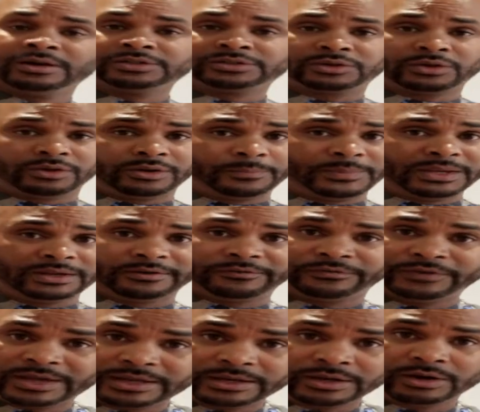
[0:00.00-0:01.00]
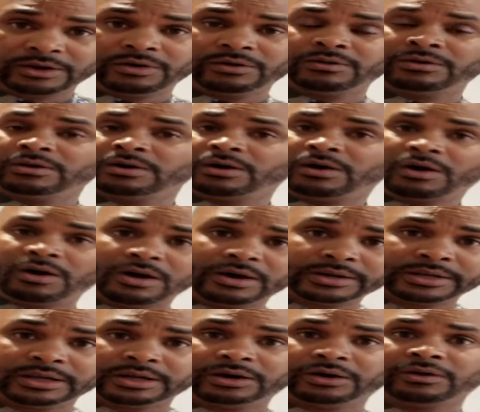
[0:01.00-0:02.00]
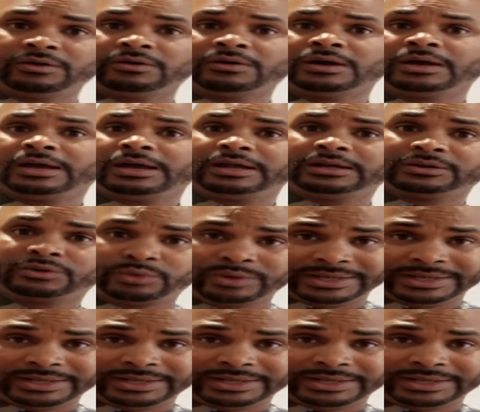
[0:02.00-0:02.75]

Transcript: It's going to be in a video, audio, and